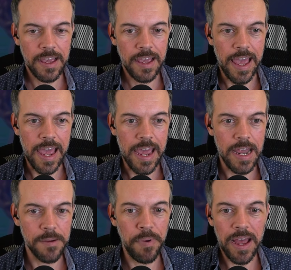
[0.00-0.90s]

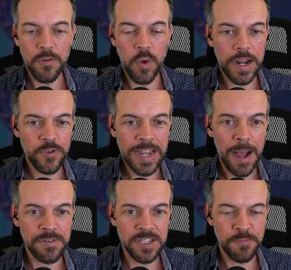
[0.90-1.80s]
But whatever
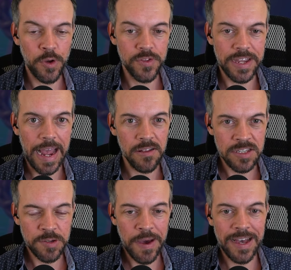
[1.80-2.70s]
captains appear in the
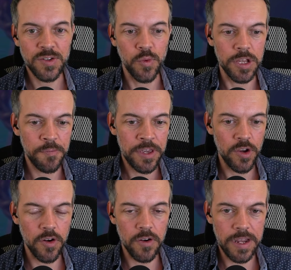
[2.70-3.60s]
Galaxy Pass will
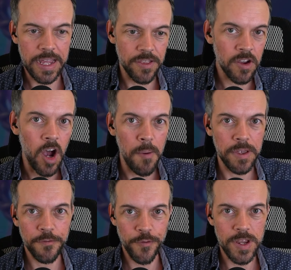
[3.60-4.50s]
appear in the
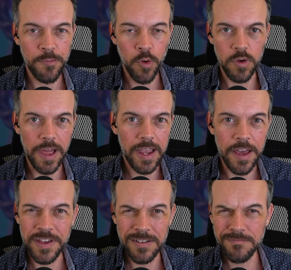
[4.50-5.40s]
common free pool, like I
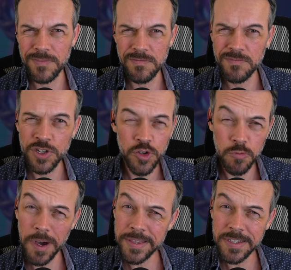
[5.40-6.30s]
think 2
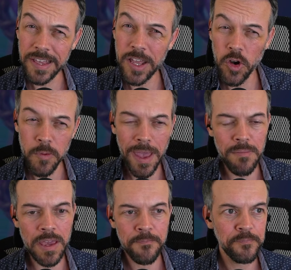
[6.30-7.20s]
months later,
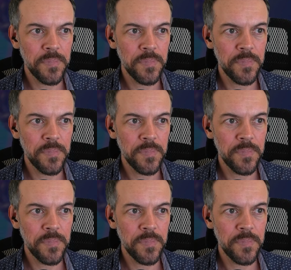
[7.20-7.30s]
maybe.